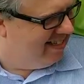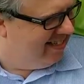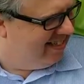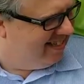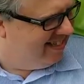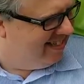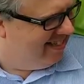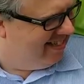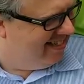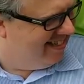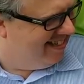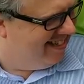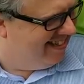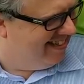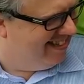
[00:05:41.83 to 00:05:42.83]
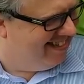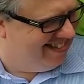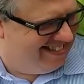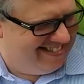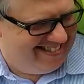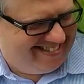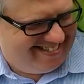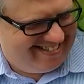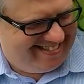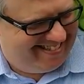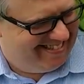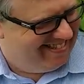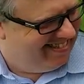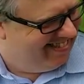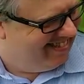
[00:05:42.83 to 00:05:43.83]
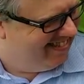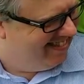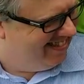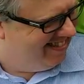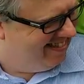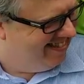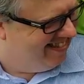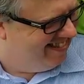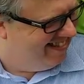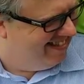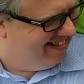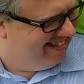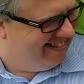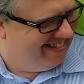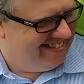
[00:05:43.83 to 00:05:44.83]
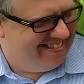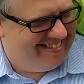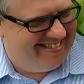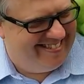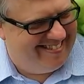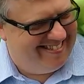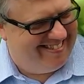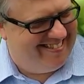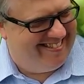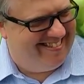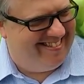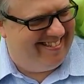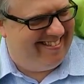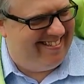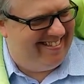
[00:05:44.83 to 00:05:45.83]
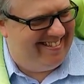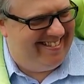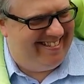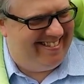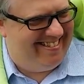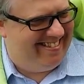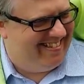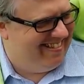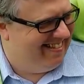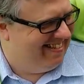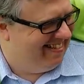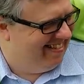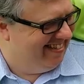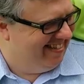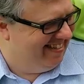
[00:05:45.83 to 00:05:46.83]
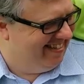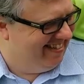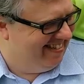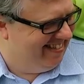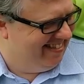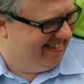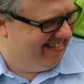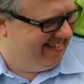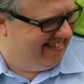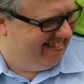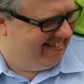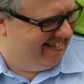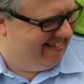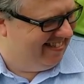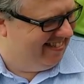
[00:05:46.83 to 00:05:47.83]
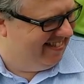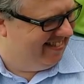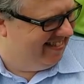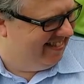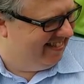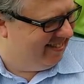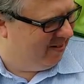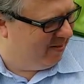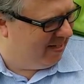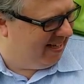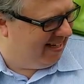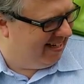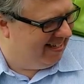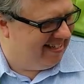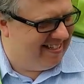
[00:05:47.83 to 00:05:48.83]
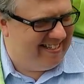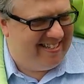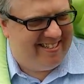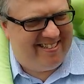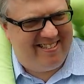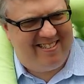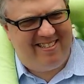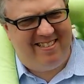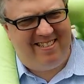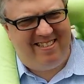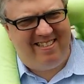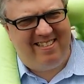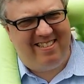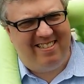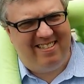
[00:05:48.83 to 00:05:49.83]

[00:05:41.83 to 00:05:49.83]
No words are spoken by the person on screen.